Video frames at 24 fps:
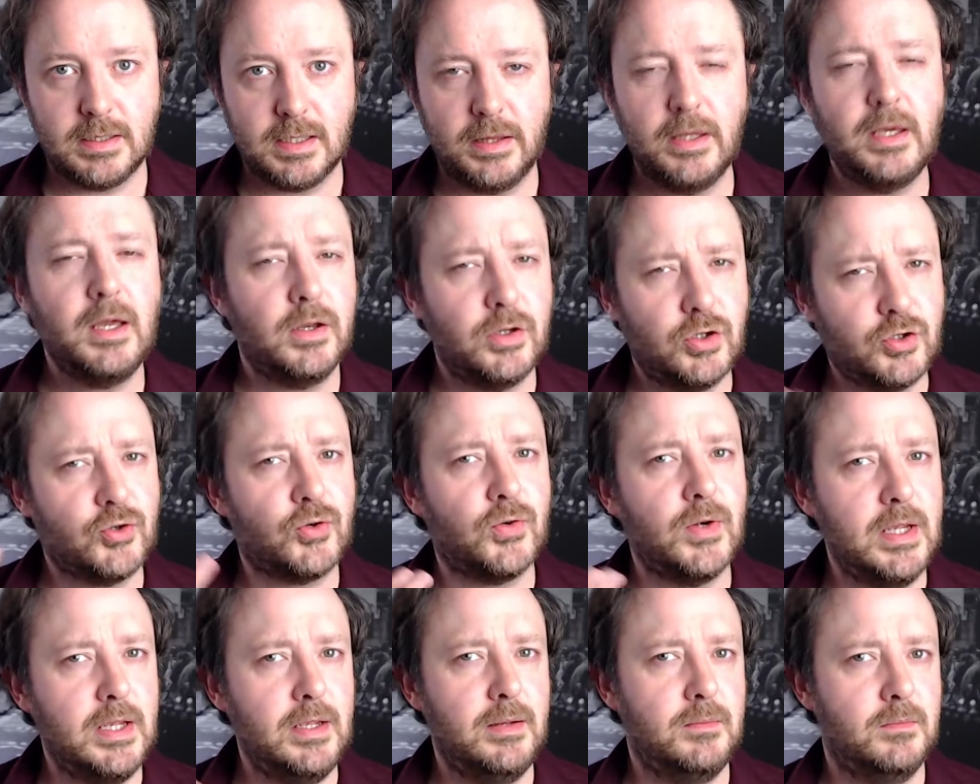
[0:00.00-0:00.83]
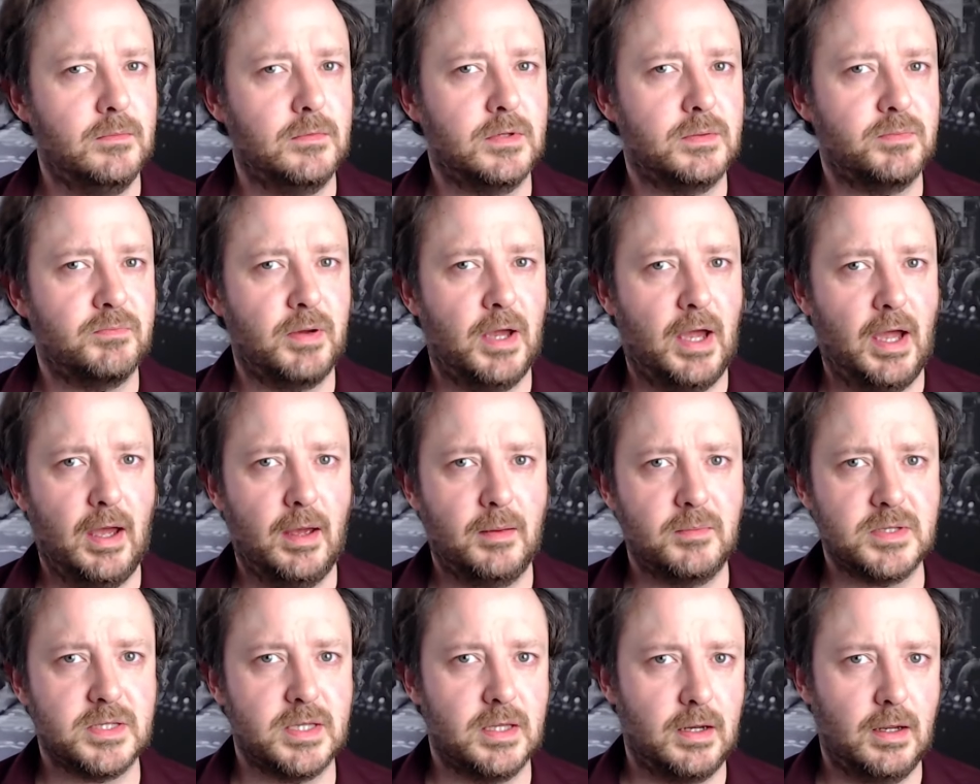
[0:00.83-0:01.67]
I think I dreamed,
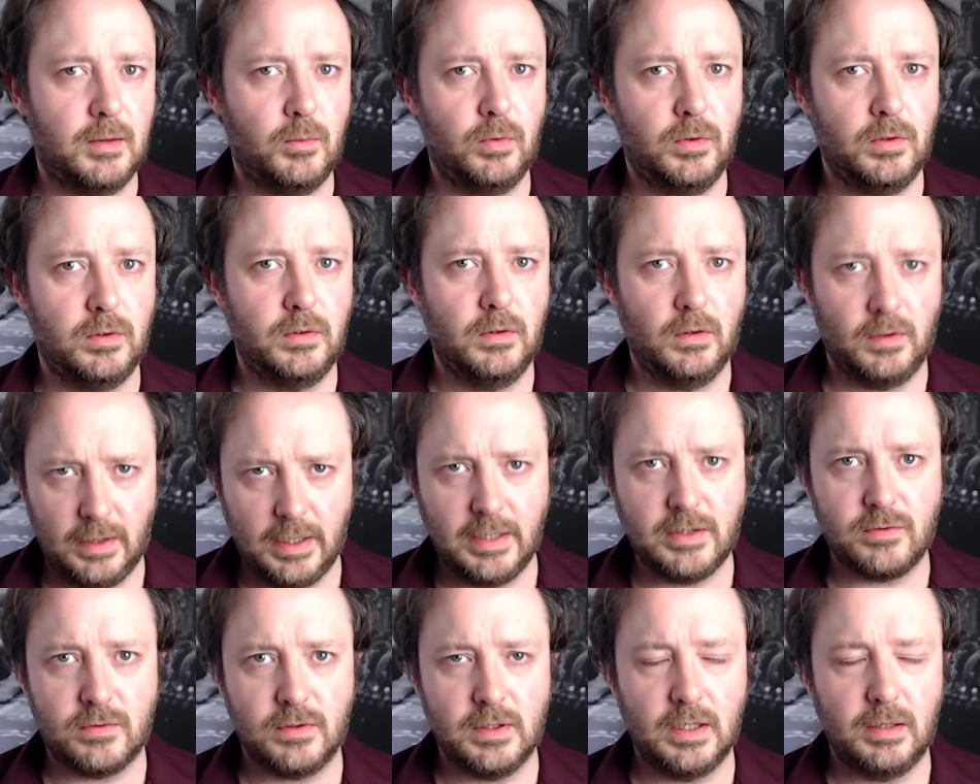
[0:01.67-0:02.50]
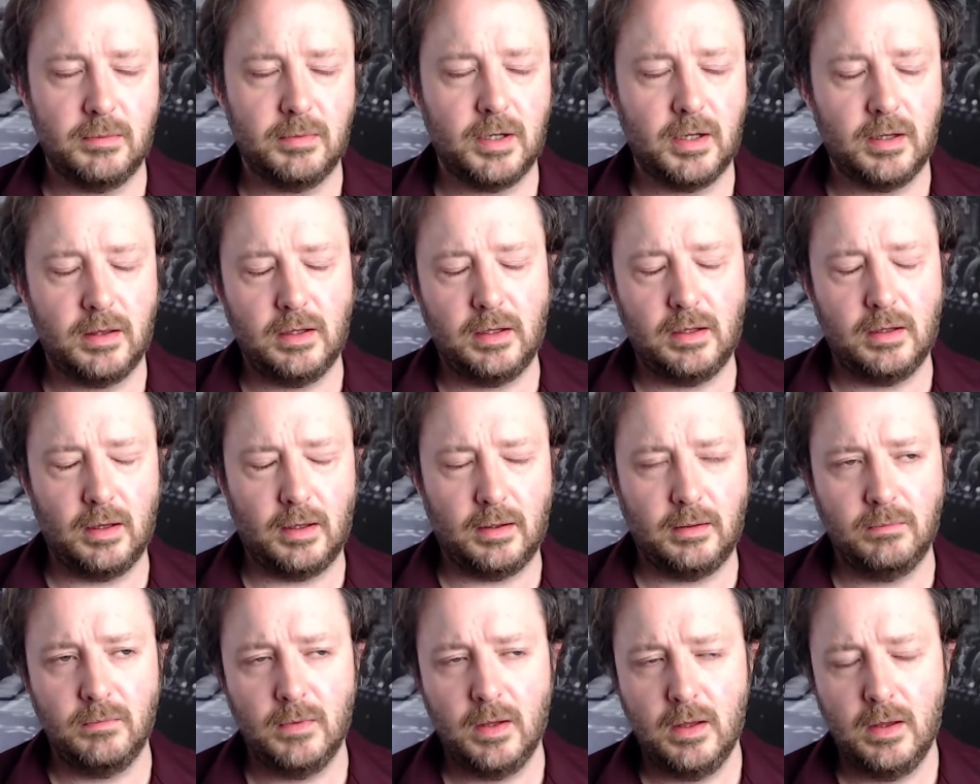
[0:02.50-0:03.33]
perhaps, that I would. Not literally, but I think
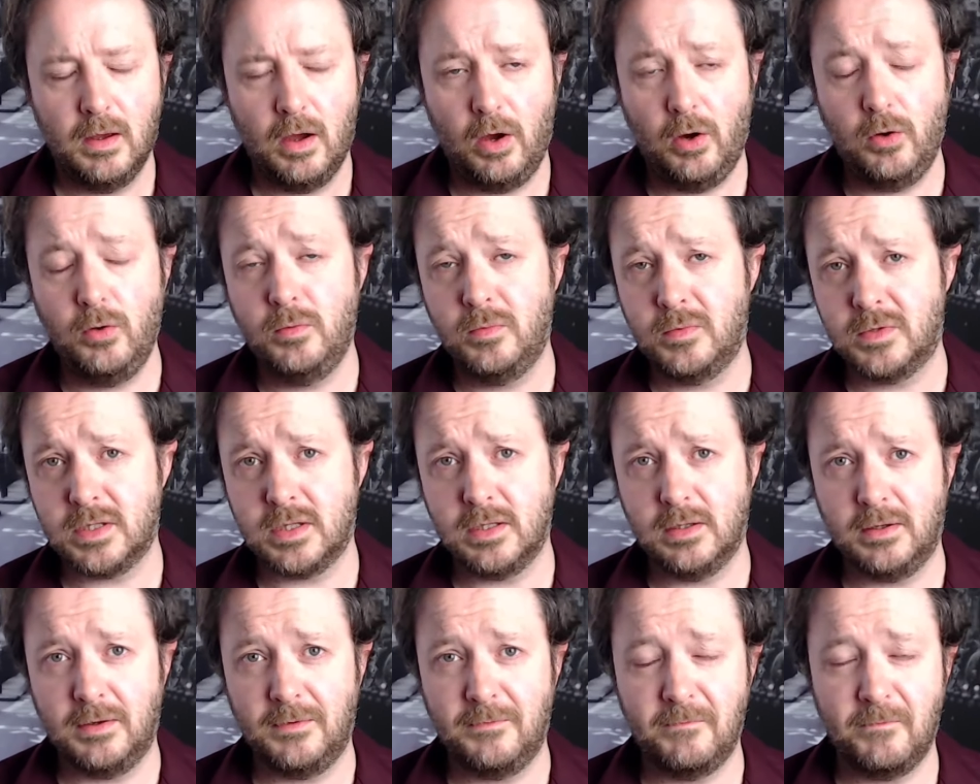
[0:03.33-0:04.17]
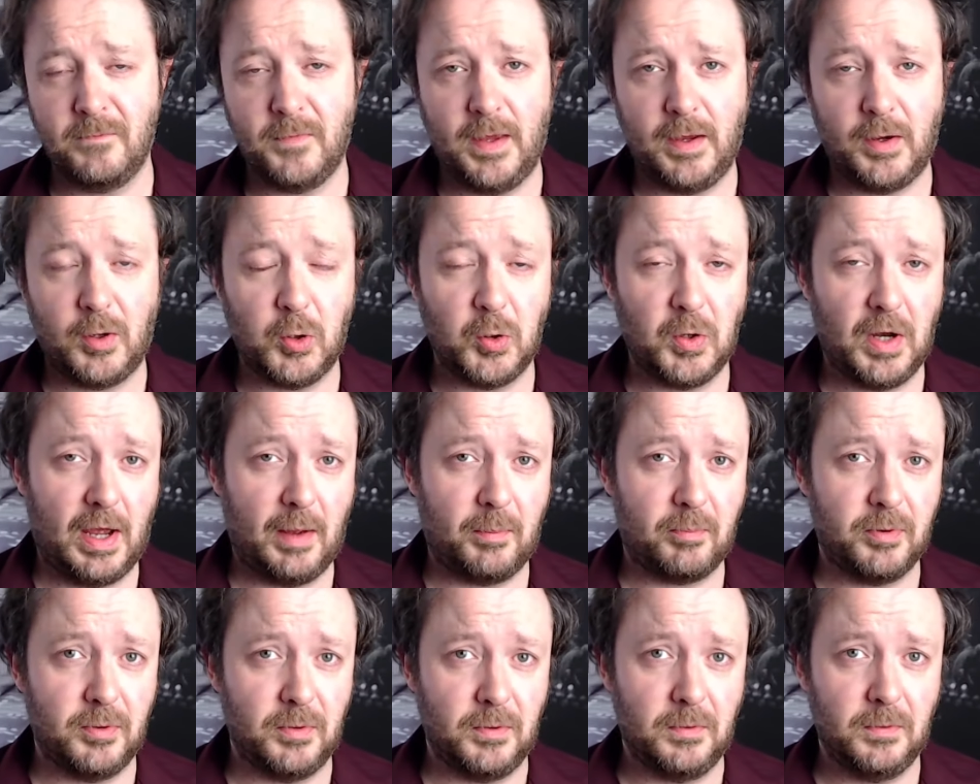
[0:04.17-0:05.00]
I hoped that it could
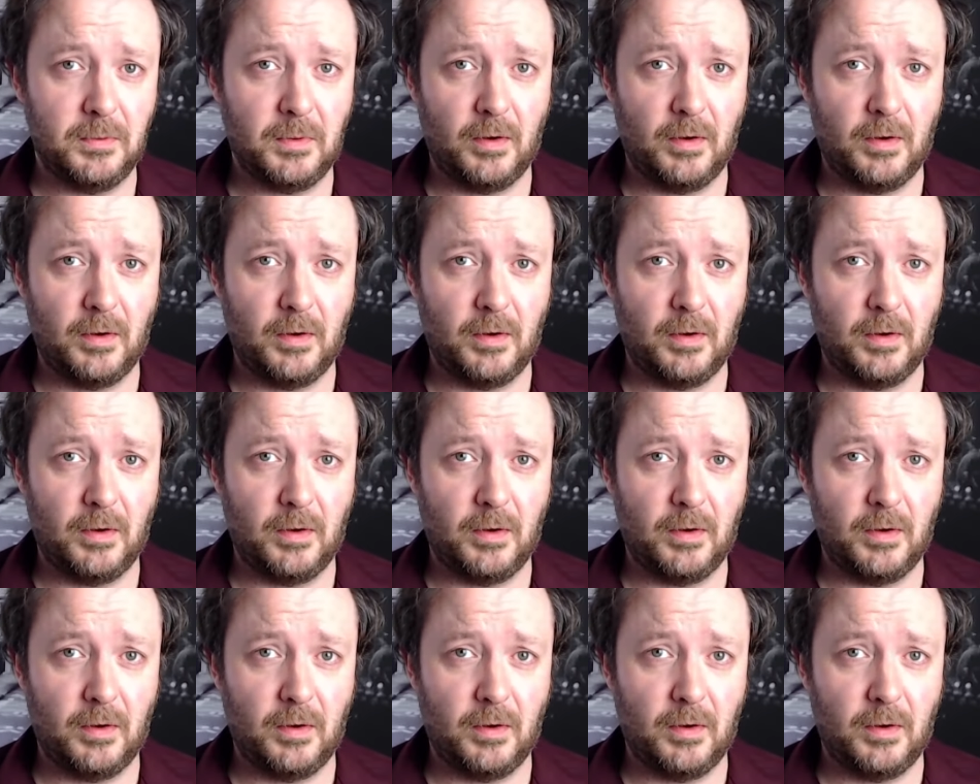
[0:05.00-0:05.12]
happen.